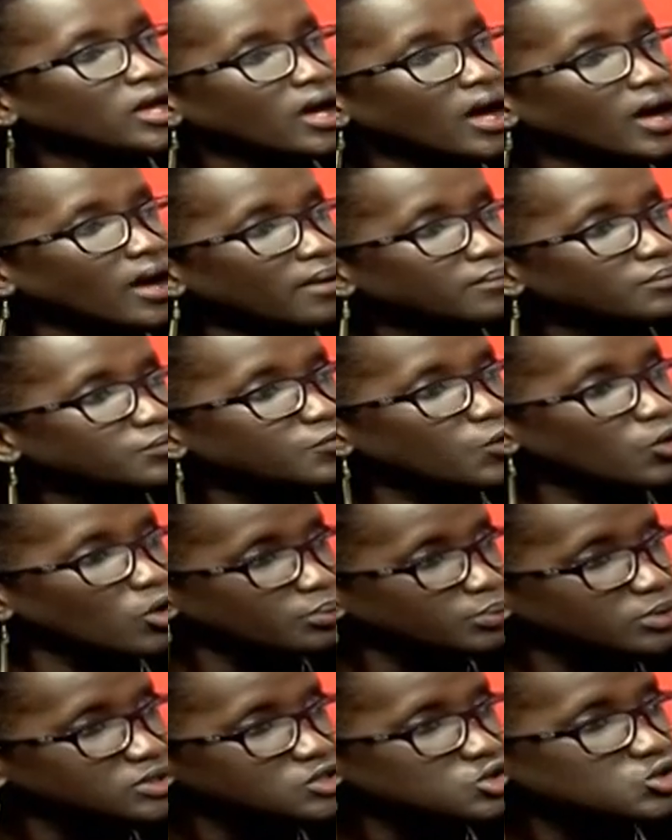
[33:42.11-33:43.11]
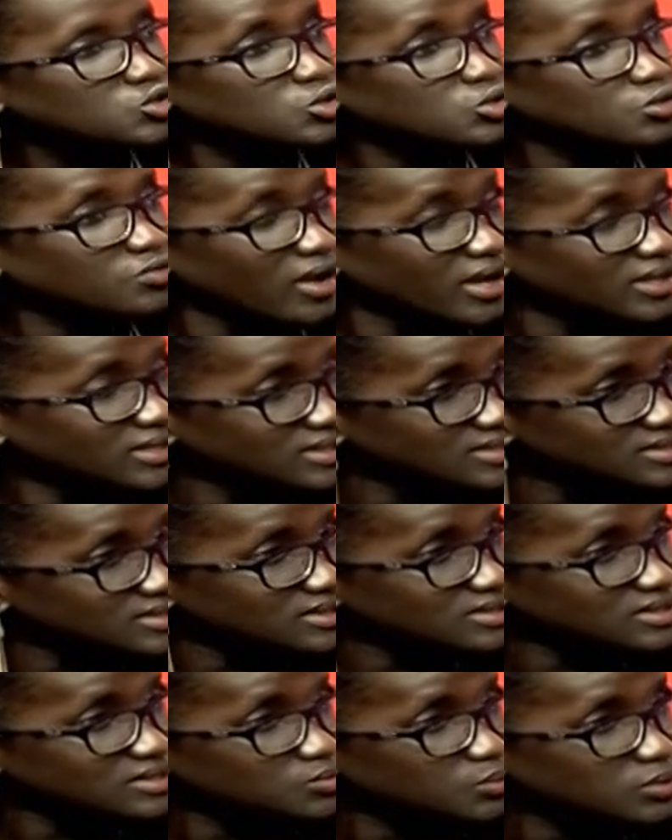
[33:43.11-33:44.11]
Um, for opposition, you've had
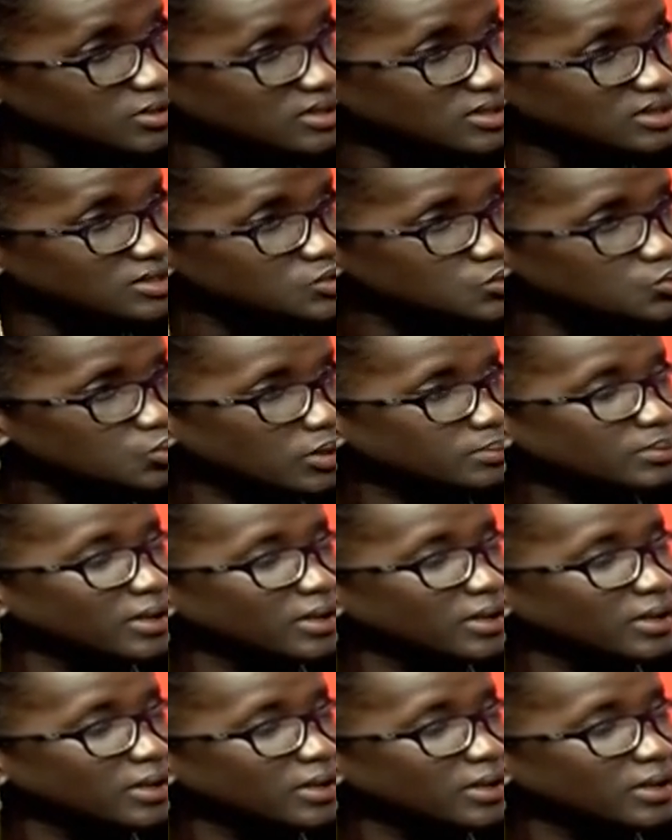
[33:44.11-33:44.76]
instances within this week,